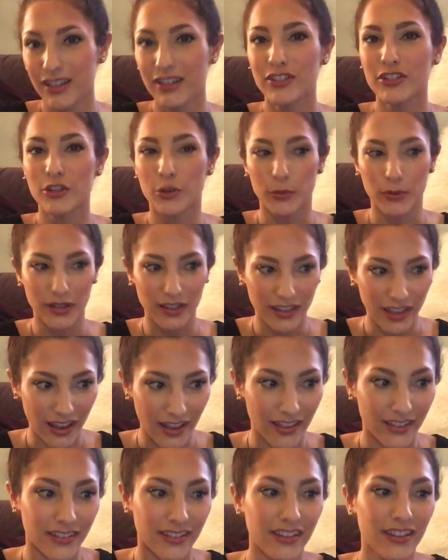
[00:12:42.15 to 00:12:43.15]
So
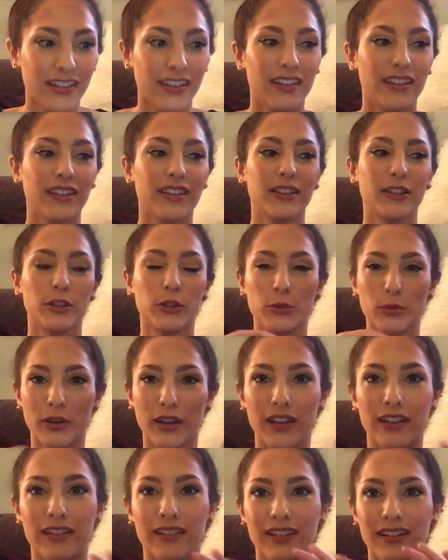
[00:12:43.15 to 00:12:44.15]
again, you
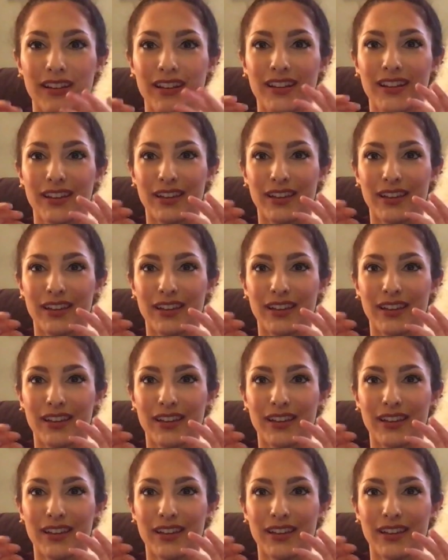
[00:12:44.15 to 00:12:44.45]
can